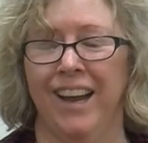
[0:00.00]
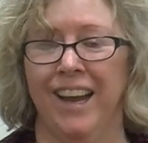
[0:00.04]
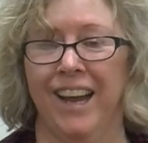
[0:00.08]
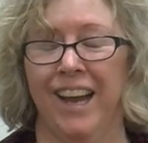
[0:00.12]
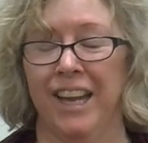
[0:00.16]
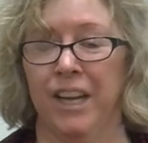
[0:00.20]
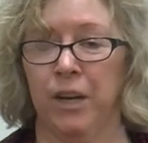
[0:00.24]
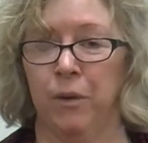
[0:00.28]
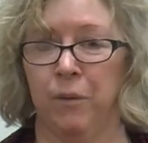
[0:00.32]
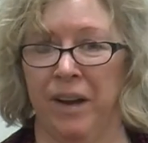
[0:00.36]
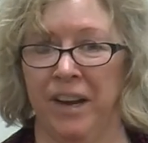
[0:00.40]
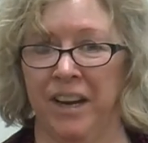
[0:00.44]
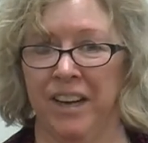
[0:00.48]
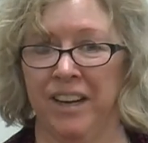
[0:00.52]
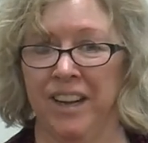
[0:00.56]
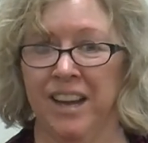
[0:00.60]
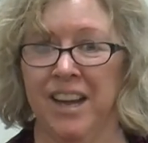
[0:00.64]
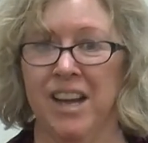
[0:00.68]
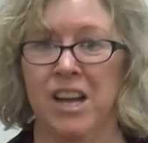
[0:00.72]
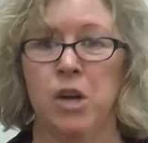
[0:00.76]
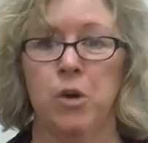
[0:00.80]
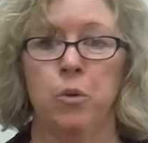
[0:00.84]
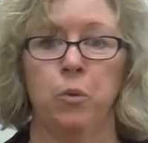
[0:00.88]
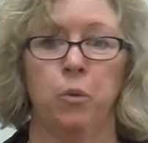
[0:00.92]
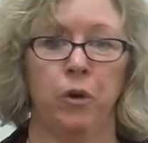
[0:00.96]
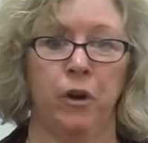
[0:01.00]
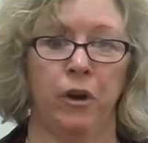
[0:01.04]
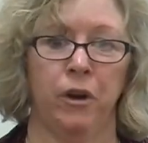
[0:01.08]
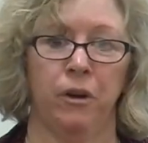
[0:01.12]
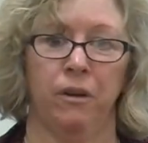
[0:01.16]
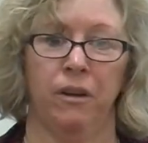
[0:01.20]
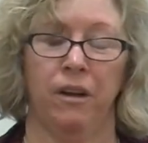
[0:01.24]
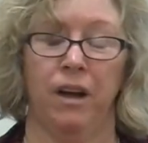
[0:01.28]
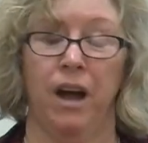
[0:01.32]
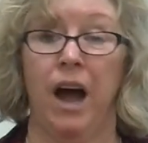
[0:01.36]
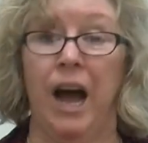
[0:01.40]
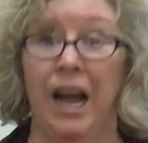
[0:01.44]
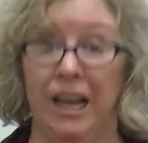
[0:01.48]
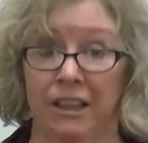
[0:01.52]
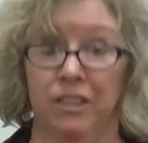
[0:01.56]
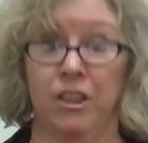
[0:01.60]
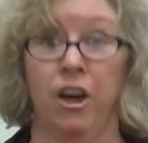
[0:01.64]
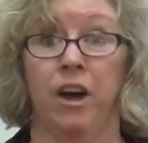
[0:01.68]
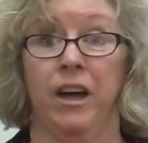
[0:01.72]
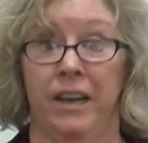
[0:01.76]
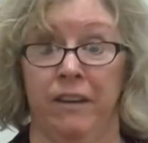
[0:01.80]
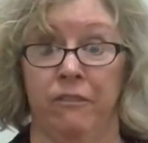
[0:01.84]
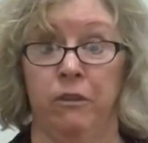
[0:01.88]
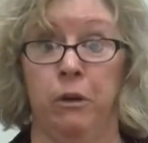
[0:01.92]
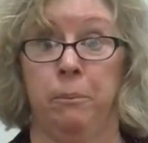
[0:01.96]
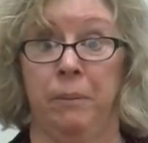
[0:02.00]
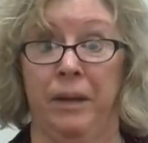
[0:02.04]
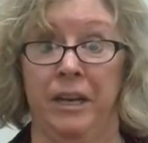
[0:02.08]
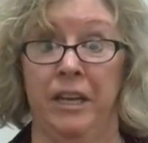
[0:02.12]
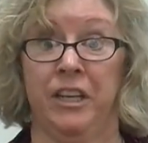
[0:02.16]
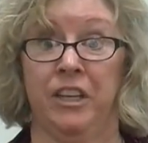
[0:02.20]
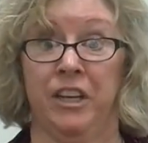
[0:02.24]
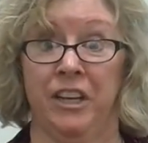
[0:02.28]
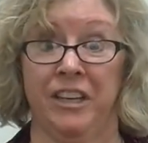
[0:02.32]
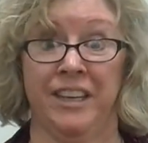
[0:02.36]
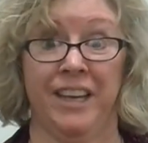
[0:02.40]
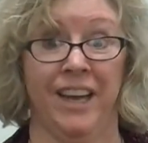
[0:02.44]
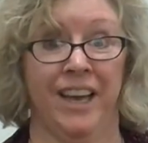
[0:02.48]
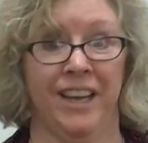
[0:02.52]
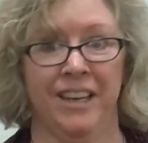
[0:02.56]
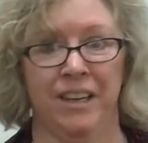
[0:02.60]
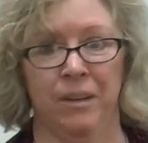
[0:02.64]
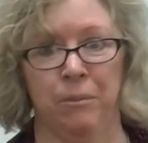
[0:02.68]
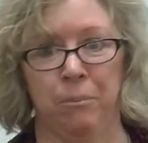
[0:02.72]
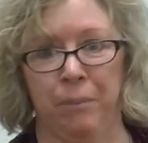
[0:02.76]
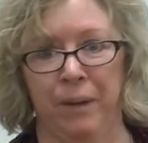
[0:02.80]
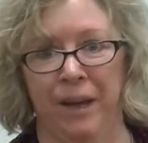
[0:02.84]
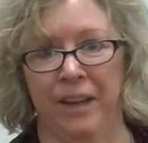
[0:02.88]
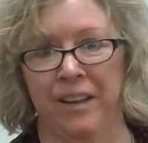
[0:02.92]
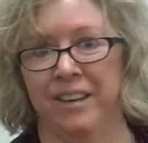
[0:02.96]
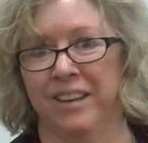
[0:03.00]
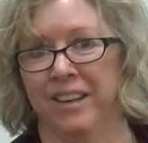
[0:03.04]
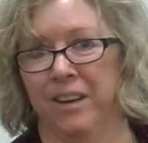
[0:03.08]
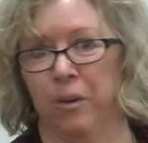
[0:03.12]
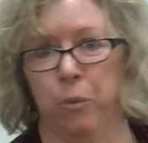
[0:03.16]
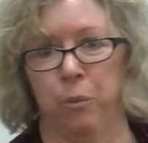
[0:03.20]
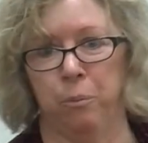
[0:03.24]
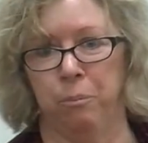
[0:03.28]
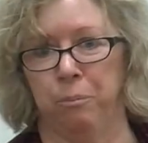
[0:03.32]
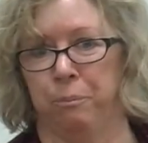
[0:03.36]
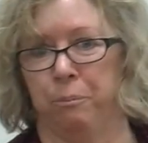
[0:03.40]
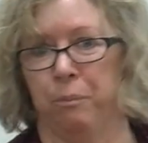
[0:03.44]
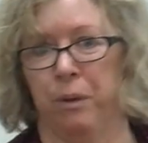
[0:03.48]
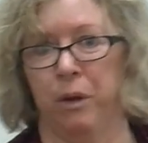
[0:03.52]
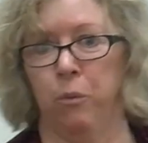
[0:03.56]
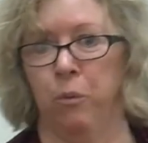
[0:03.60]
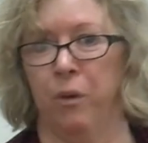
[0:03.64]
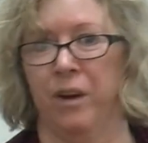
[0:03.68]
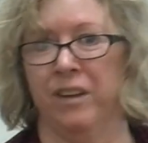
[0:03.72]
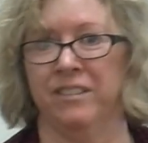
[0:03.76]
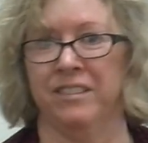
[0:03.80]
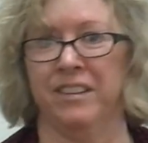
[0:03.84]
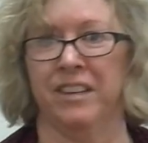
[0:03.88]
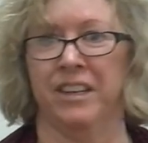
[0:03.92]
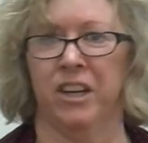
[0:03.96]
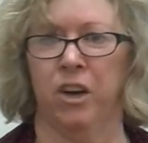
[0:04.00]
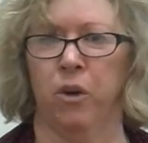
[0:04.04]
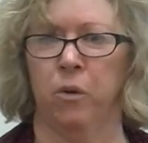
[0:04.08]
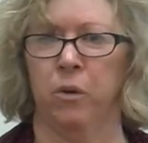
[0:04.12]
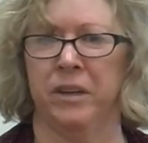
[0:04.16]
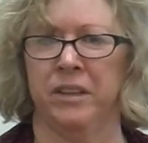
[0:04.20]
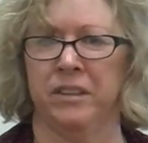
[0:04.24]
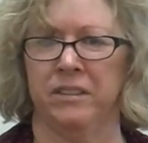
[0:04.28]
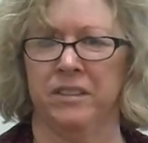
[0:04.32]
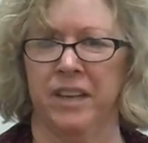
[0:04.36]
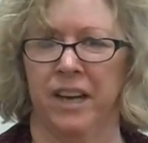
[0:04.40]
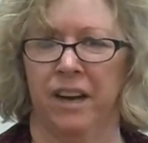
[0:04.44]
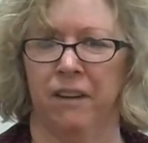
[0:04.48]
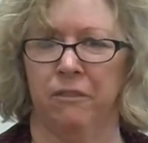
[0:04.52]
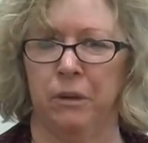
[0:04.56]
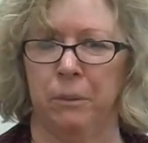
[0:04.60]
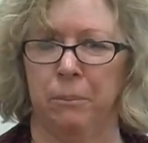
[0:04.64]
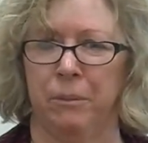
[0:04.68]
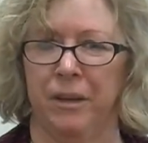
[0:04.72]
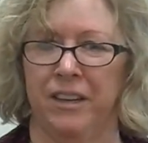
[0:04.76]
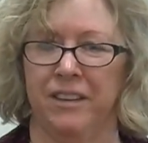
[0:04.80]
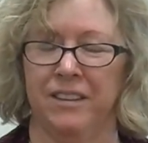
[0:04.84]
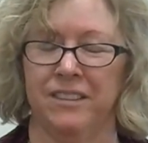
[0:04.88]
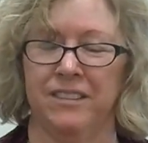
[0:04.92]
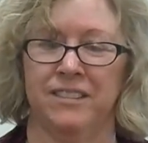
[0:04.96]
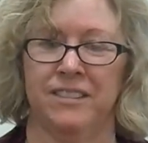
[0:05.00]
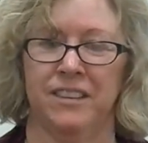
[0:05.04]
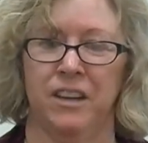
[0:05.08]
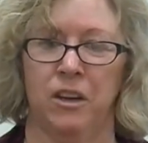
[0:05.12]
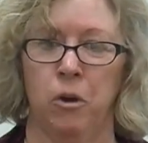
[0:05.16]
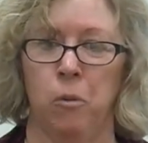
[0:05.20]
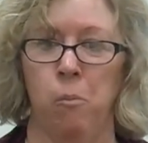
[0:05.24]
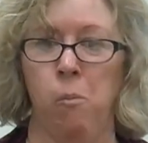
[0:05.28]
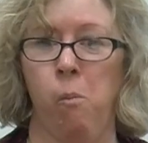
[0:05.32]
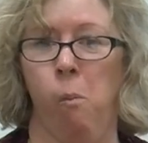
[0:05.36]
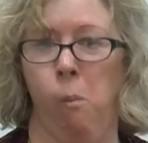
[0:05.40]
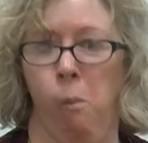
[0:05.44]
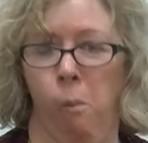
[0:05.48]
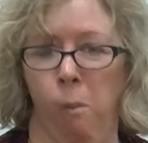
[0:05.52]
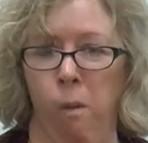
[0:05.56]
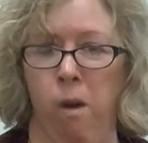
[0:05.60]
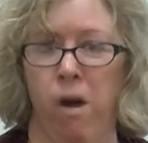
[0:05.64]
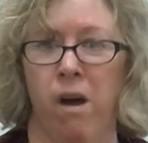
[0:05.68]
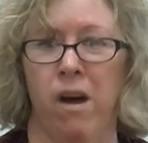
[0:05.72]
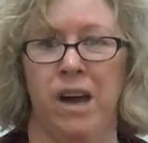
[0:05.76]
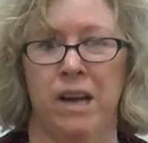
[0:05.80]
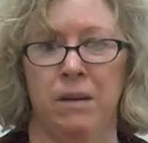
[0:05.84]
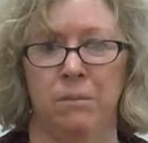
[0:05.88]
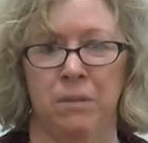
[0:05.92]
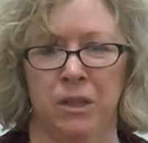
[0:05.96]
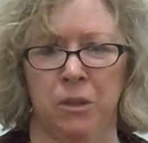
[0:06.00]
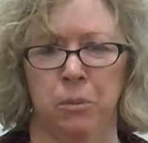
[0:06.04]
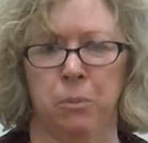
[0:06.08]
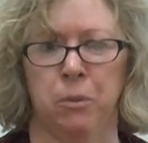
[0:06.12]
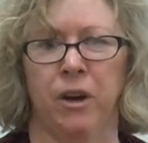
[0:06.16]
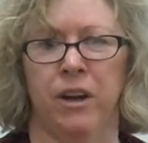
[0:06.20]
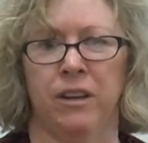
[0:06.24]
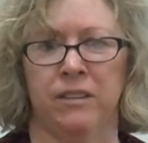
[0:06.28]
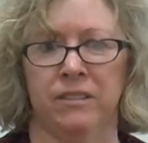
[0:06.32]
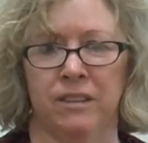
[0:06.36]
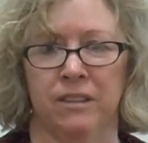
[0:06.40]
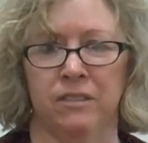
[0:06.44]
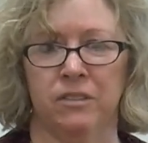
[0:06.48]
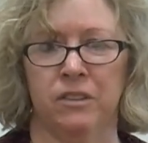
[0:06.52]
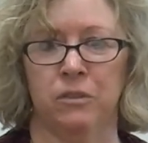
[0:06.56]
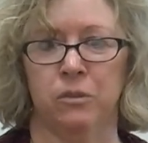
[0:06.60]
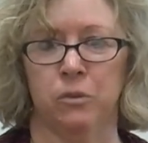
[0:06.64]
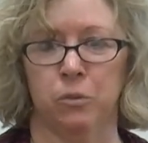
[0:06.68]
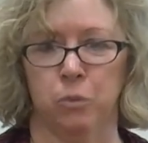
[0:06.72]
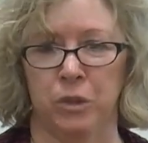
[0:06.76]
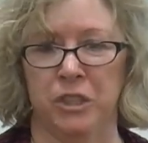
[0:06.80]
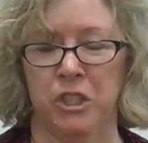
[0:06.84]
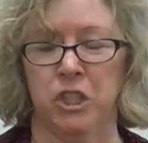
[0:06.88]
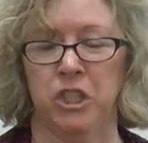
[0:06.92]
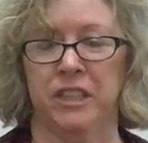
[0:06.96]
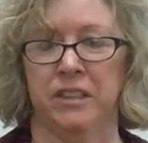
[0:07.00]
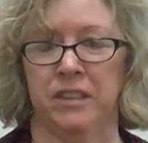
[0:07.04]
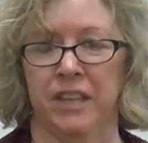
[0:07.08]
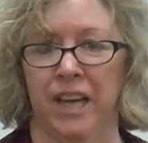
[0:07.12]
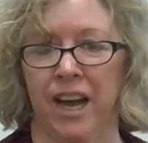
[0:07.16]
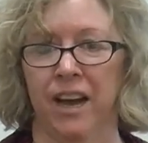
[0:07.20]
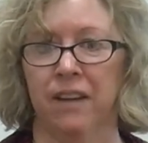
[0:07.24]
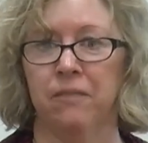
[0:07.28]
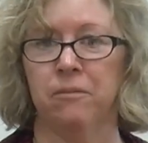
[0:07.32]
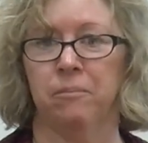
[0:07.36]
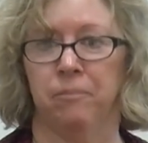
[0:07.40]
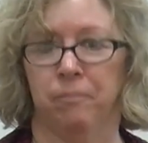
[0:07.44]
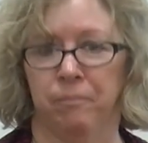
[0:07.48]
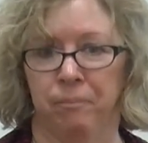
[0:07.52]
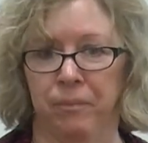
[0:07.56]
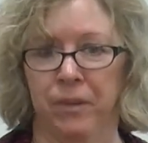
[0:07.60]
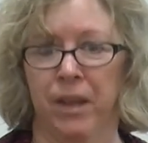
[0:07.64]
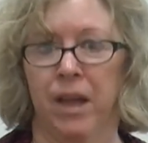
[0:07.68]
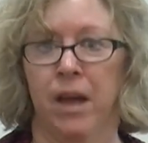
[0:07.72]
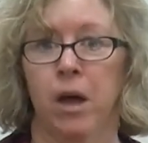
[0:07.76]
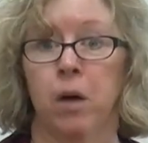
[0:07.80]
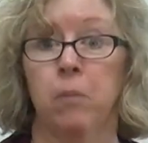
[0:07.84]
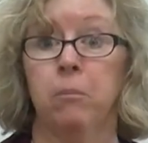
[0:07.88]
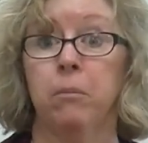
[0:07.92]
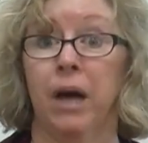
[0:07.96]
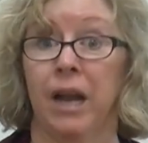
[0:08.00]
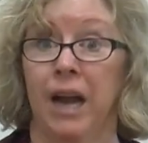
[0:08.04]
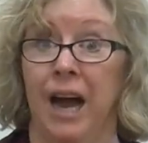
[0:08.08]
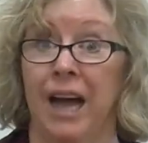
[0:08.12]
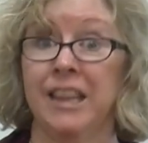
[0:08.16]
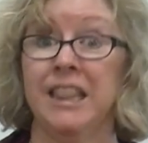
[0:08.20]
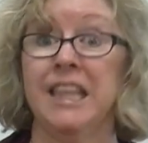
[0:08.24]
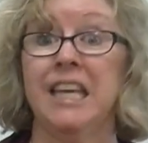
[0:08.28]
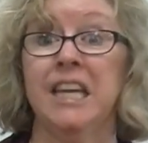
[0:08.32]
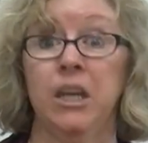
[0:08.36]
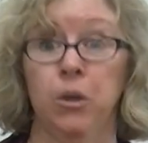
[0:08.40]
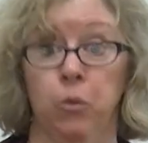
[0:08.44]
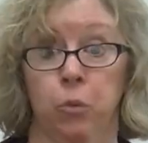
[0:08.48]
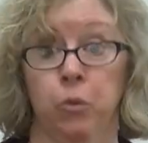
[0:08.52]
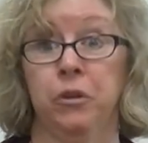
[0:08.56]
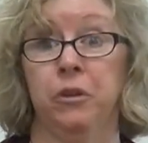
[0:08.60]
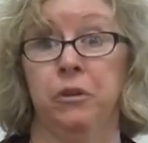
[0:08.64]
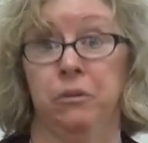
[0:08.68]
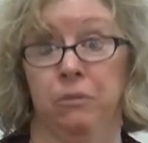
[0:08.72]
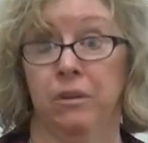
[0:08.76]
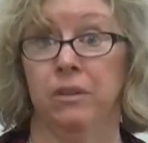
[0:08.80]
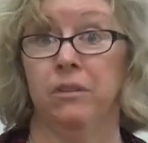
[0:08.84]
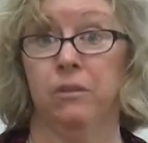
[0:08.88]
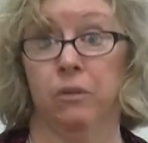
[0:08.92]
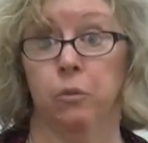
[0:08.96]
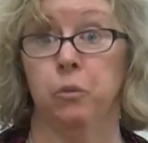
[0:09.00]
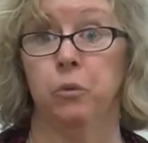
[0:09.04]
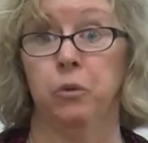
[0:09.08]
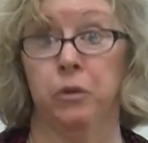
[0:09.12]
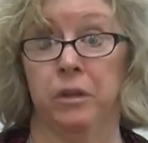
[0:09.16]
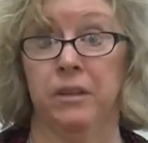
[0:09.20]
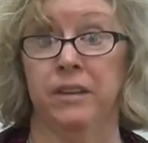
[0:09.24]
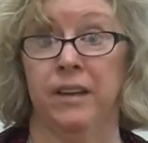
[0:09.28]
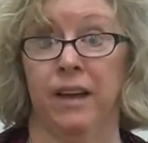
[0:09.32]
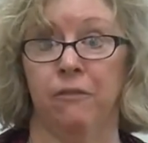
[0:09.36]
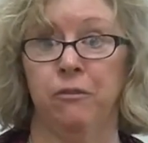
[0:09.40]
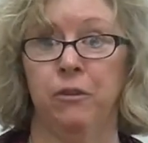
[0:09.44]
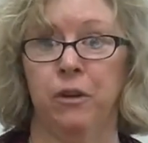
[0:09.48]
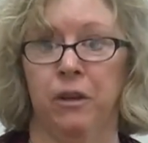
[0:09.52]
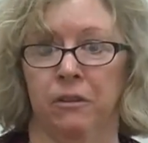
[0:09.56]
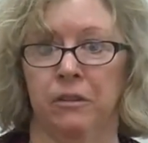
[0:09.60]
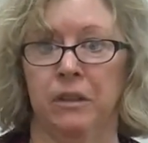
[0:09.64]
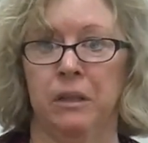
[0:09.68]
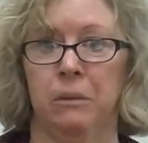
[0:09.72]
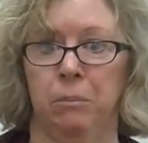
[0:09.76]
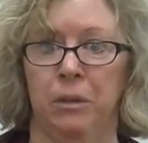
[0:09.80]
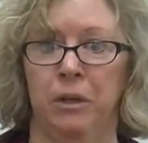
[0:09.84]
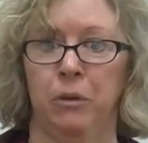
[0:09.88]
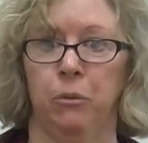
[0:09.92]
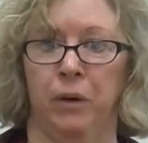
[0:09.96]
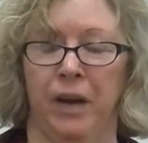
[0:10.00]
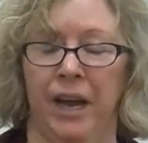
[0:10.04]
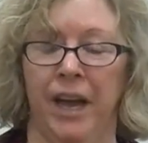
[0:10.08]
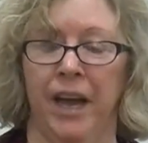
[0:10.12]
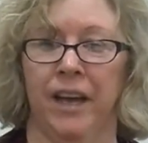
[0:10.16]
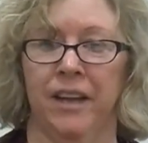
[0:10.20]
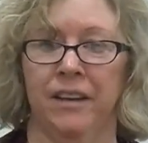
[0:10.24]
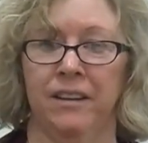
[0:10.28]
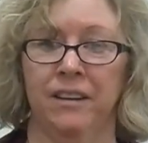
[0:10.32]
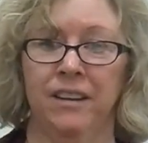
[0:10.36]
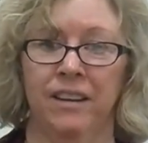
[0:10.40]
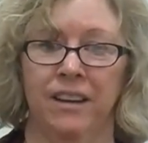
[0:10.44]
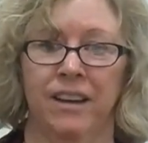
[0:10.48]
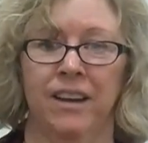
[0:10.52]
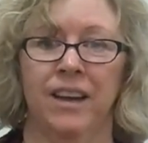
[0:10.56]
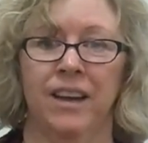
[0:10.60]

Anyway, where I thought everybody could get it, but it wasn't going to everybody. So I'm in the process of switching that. But I think it would definitely be read.